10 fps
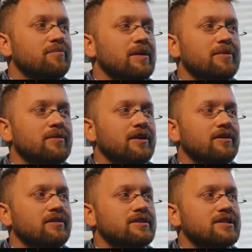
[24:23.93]
maybe right here,
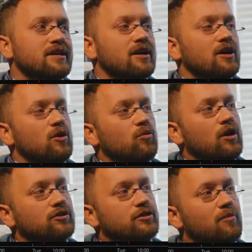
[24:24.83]
and then say,
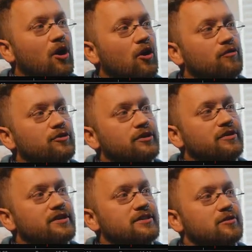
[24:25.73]
well, tomorrow if you did
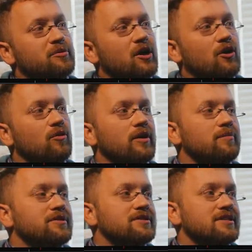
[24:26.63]
this, it'll be all the way
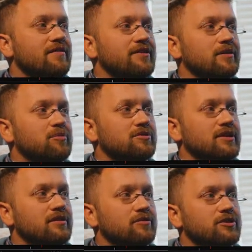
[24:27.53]
up to
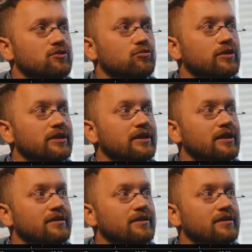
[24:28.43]
70%, which is really,